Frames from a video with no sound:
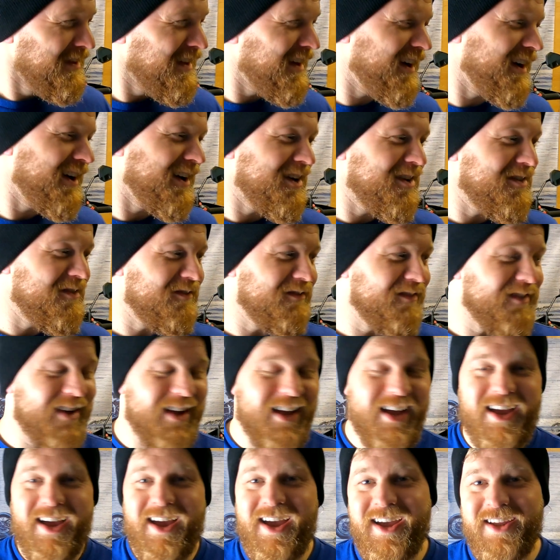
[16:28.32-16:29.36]
And
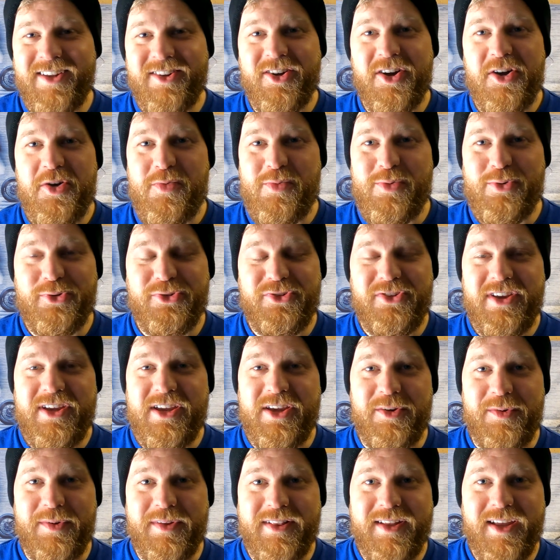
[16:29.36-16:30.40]
I will see
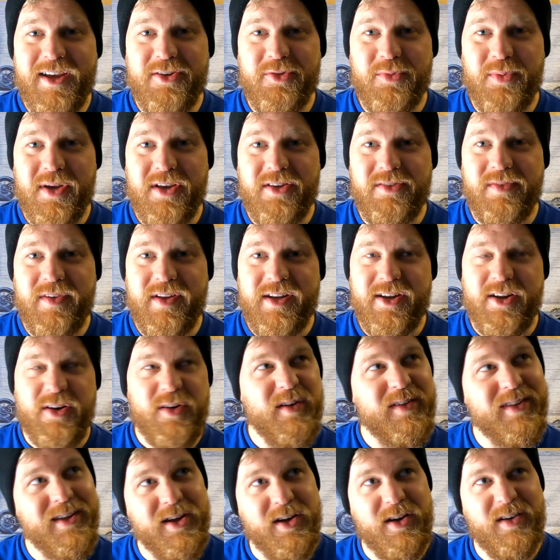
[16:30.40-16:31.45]
you in next week's video.
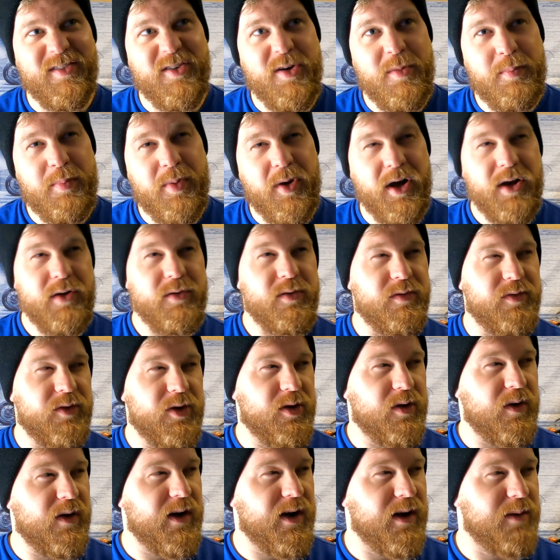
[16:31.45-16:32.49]
I think I've got a bike
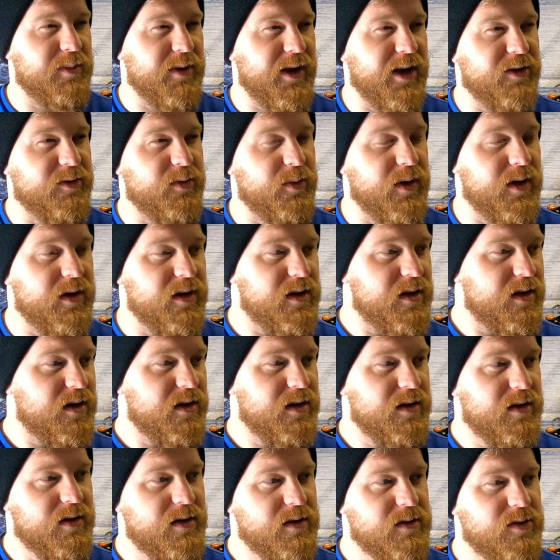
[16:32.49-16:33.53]
review going up next week.
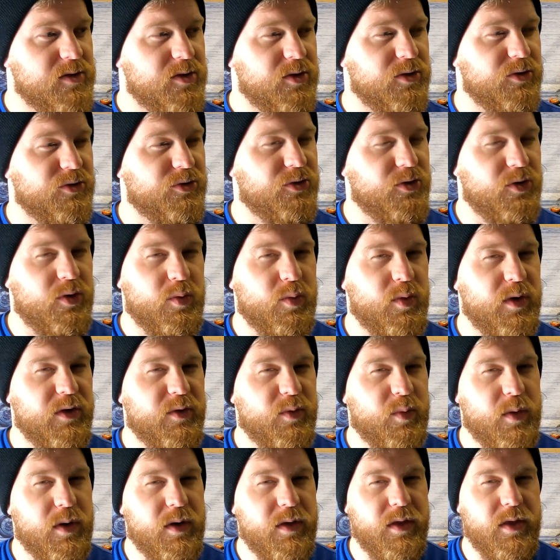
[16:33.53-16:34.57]
Not sure
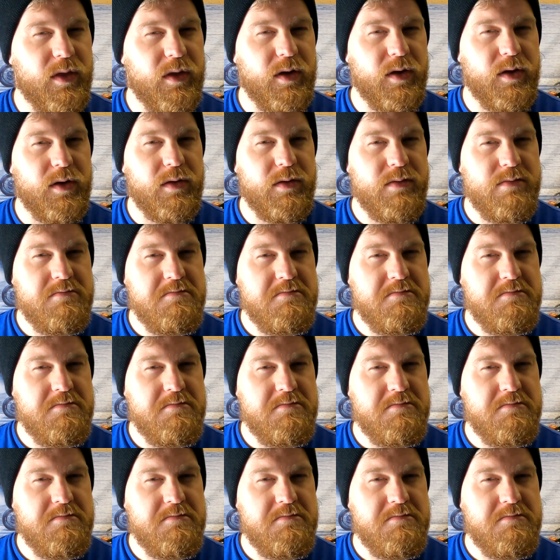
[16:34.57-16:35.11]
which one though.